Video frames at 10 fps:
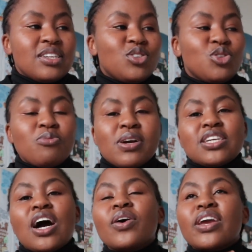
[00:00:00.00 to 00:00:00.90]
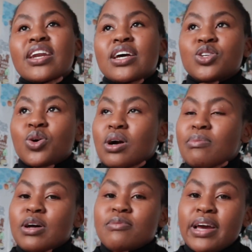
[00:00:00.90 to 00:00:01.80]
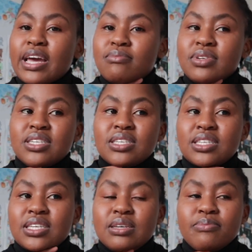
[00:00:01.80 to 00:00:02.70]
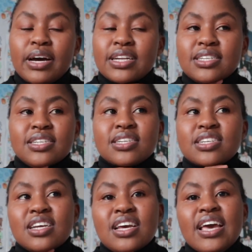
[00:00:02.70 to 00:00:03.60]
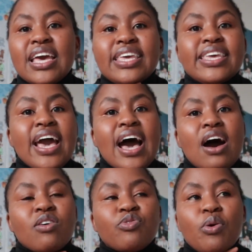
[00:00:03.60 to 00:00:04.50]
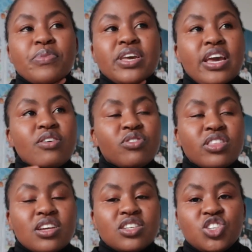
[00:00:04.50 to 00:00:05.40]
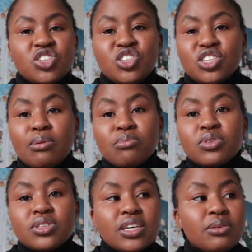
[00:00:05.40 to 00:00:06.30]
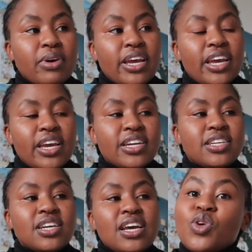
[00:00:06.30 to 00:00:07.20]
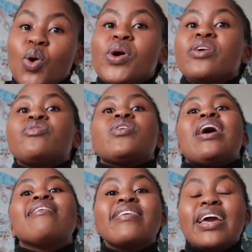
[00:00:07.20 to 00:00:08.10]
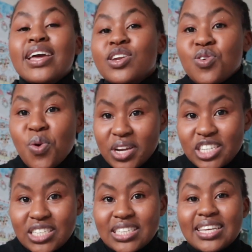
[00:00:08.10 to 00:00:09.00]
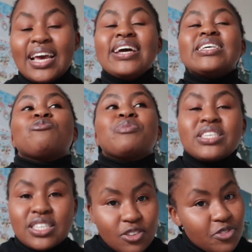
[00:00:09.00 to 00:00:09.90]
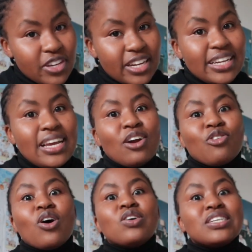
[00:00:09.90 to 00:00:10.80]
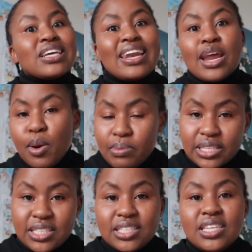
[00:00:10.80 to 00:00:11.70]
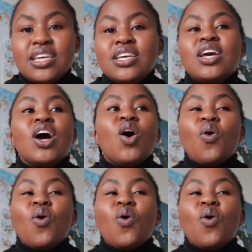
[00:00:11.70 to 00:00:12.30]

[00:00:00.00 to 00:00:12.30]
so much, how can I talk about my M S c? But yeah, for me, everything is just jumbled in my head. So if you have any questions specifically around an M S c,